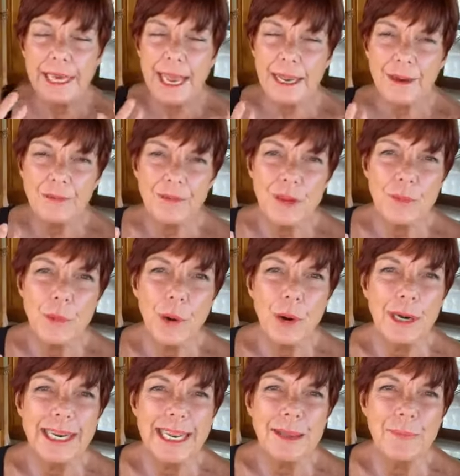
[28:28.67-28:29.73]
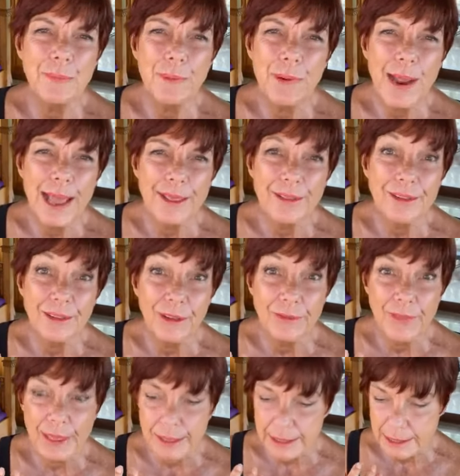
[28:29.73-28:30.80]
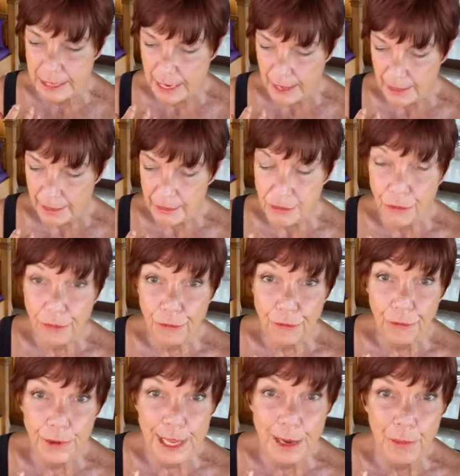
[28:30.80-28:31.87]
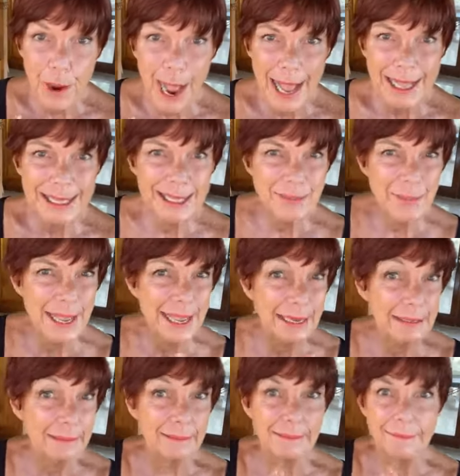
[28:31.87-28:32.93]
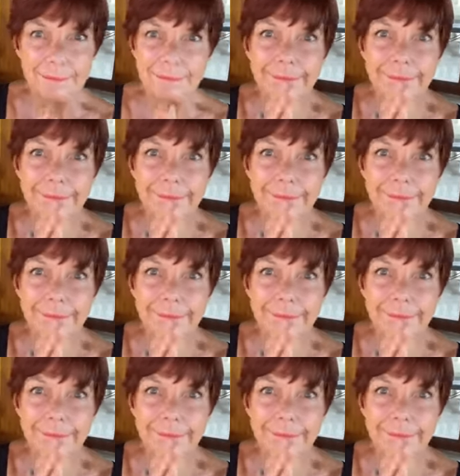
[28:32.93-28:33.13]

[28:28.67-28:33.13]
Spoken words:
take a few more deep breaths of this Three Wise Men